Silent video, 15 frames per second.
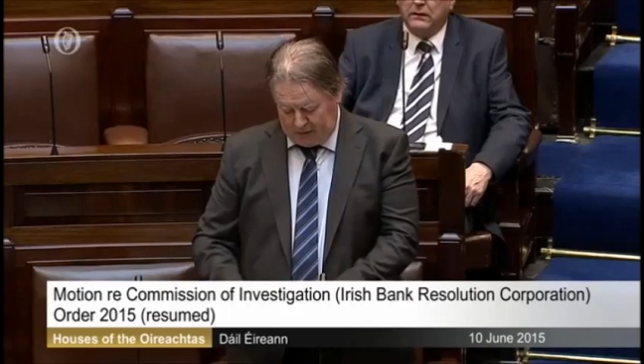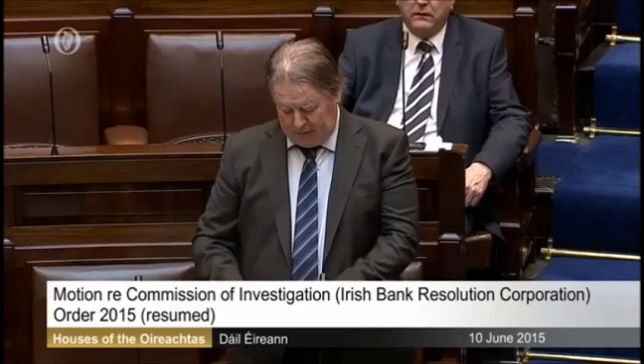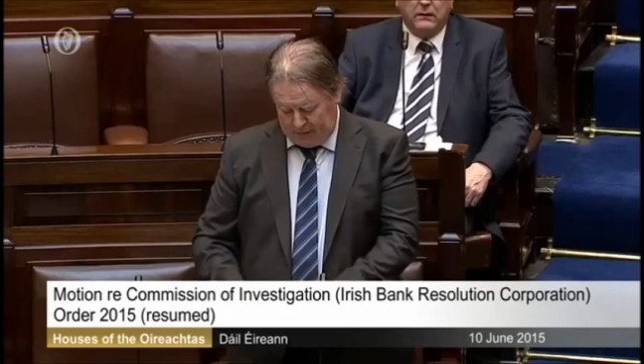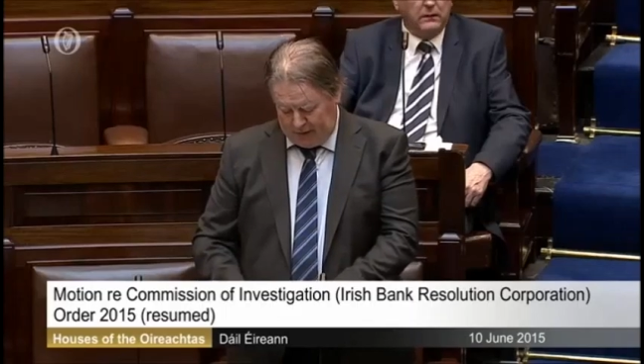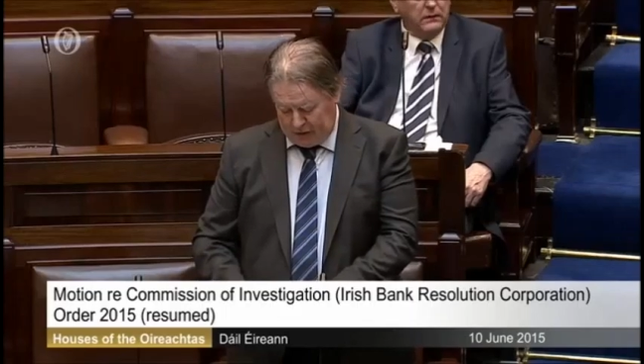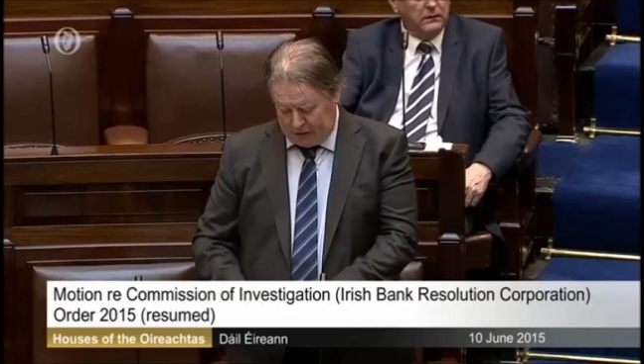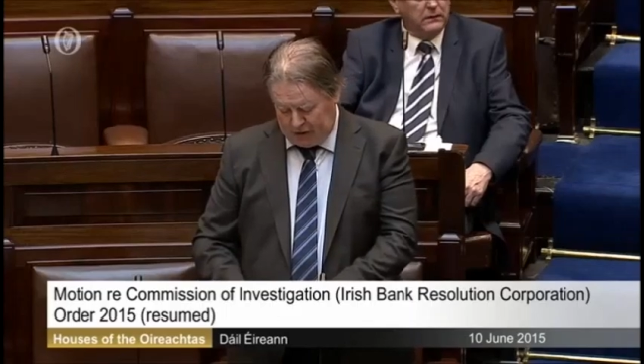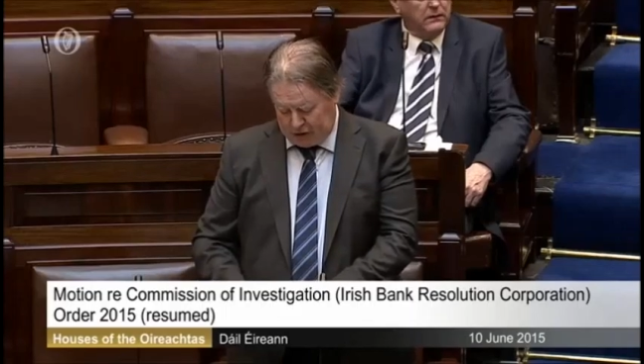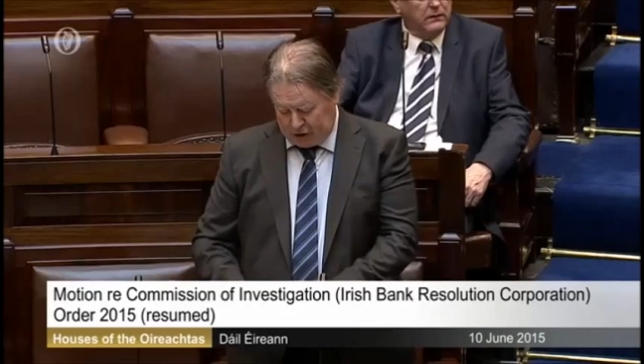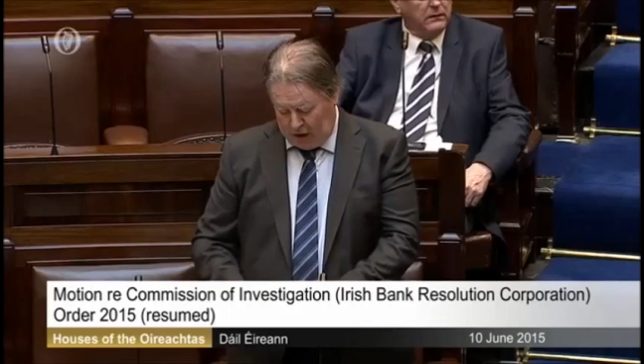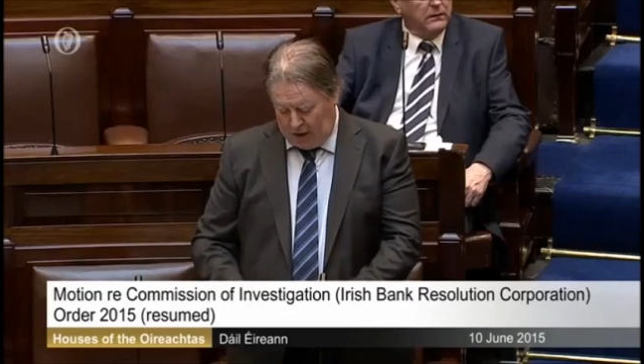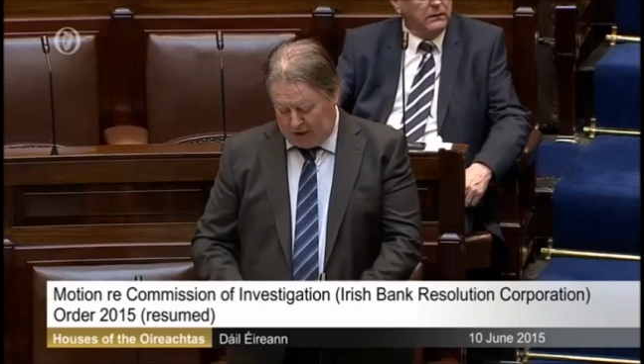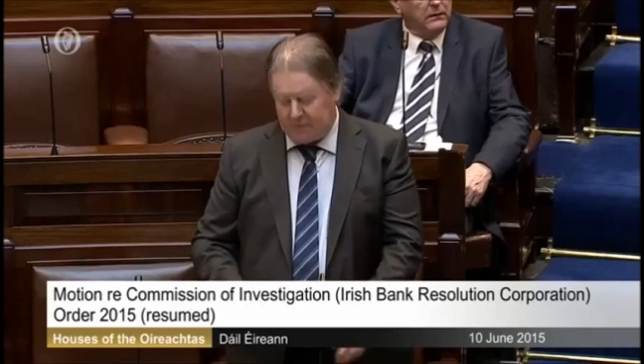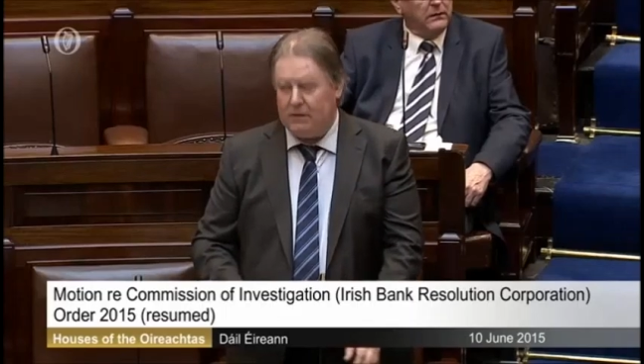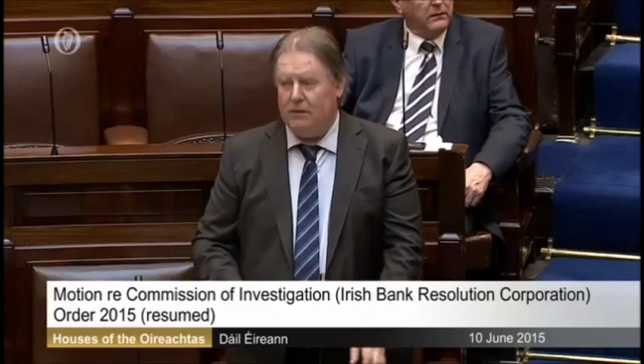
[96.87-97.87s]
financial
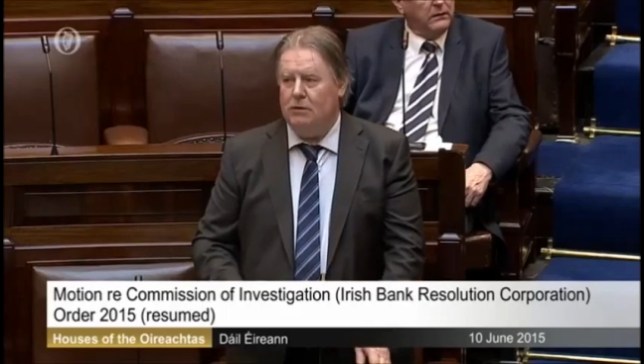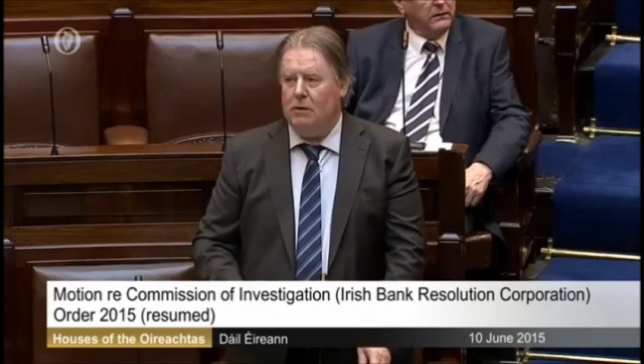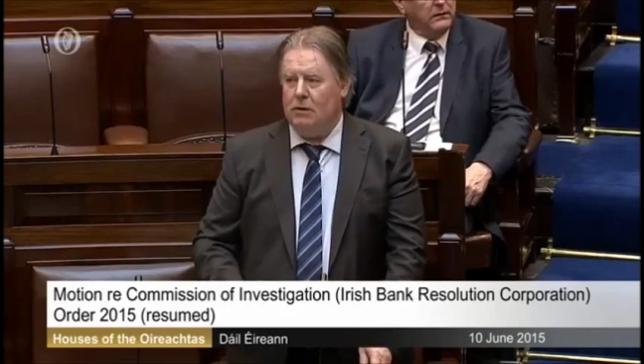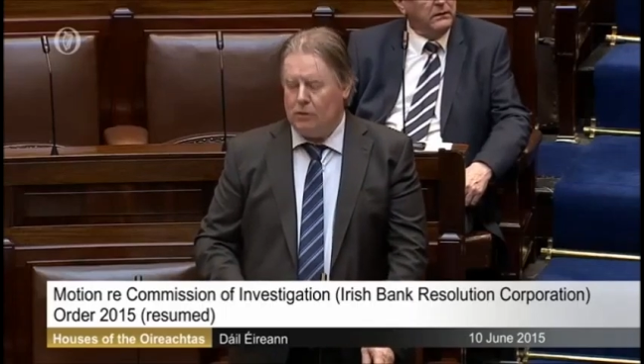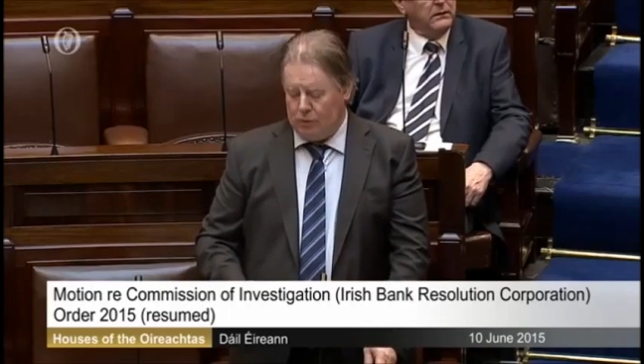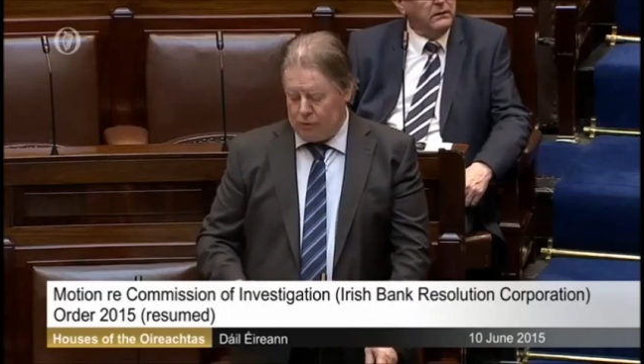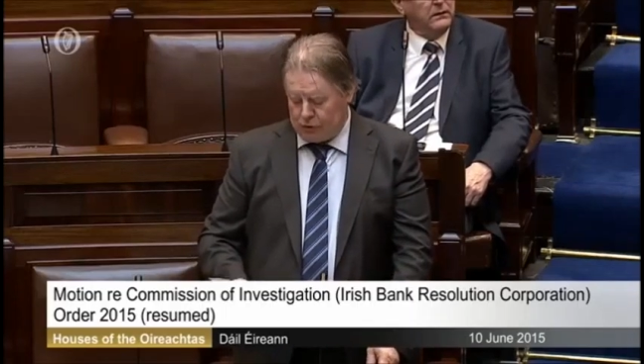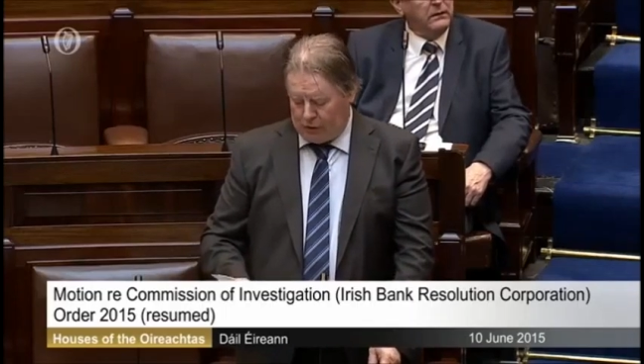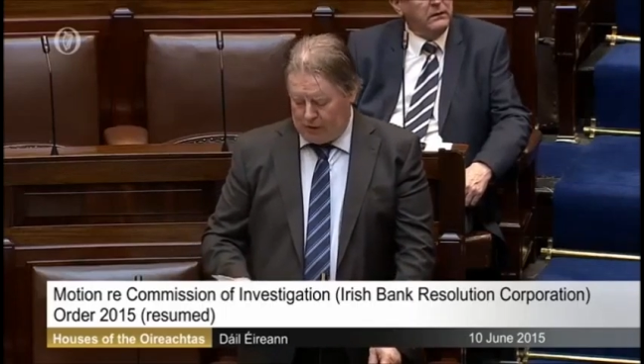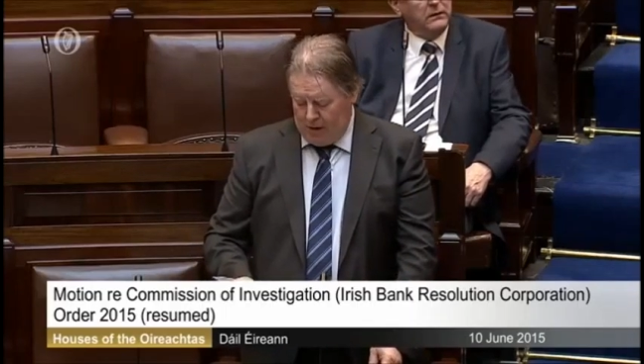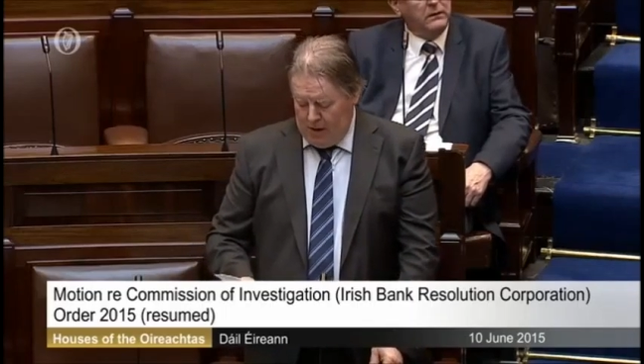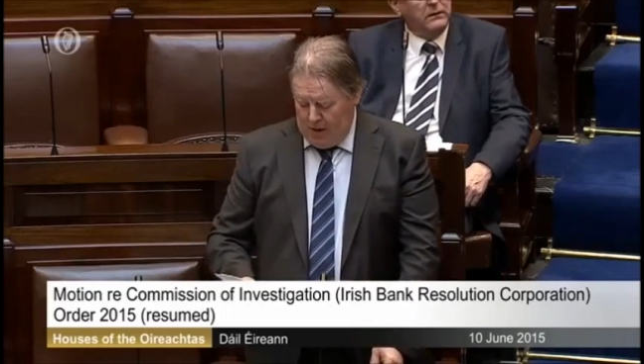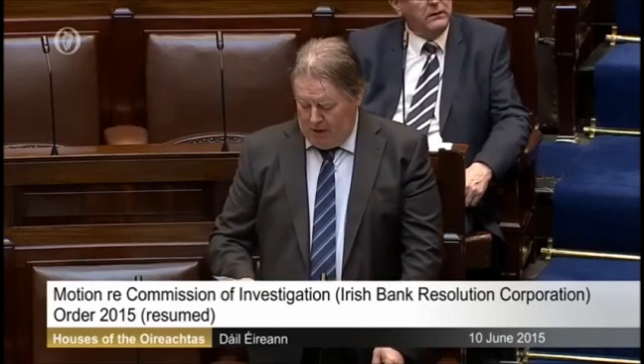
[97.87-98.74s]
sharks into our country